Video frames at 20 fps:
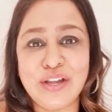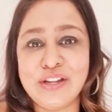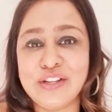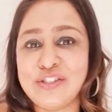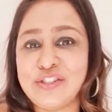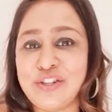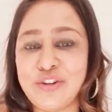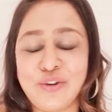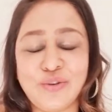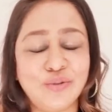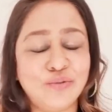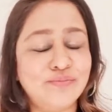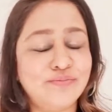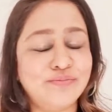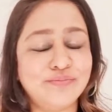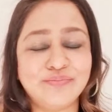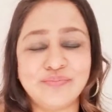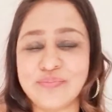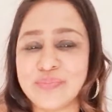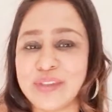So
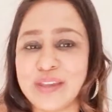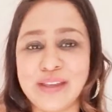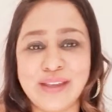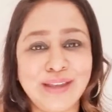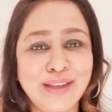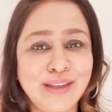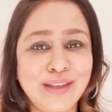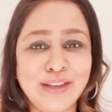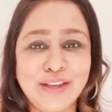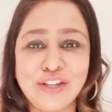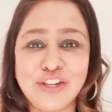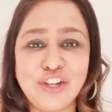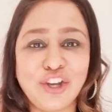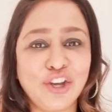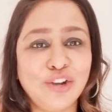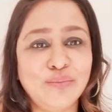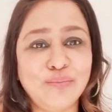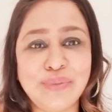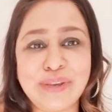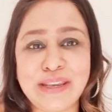
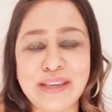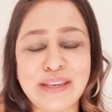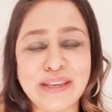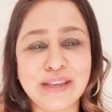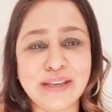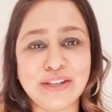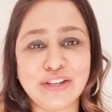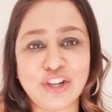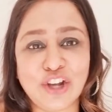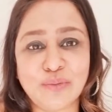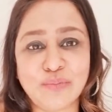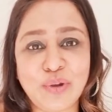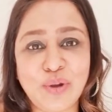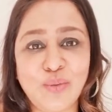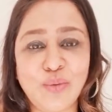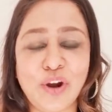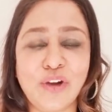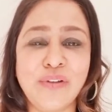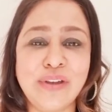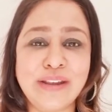don't be
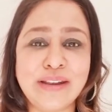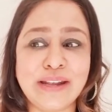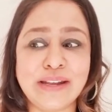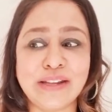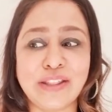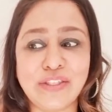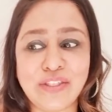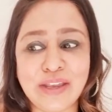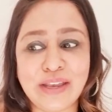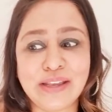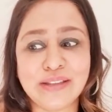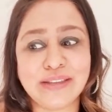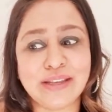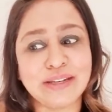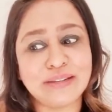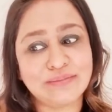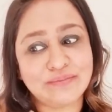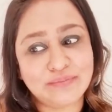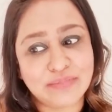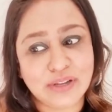worried and think
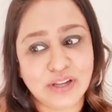that,